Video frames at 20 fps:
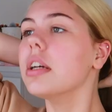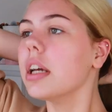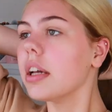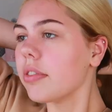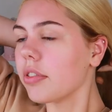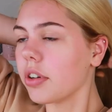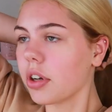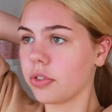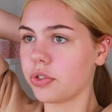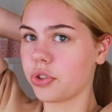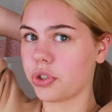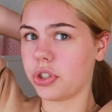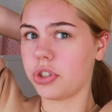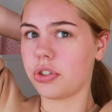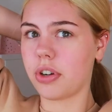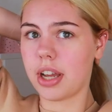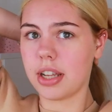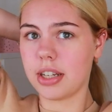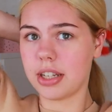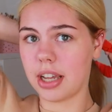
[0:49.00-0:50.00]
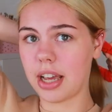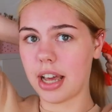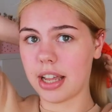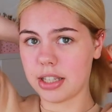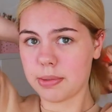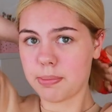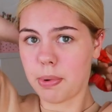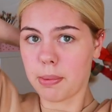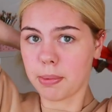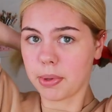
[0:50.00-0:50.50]
Even though I've just straightened it
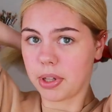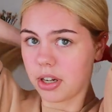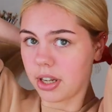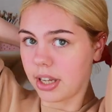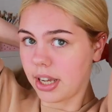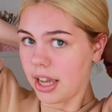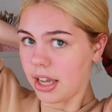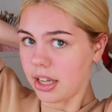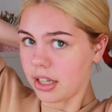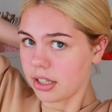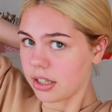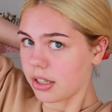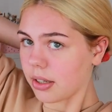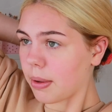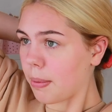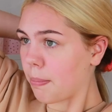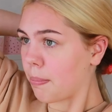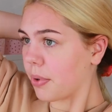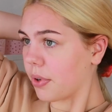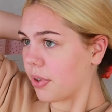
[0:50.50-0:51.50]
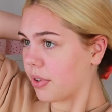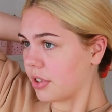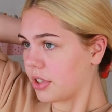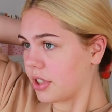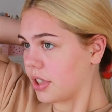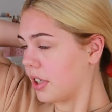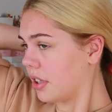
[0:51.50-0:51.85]
and it's probably gonna kink, but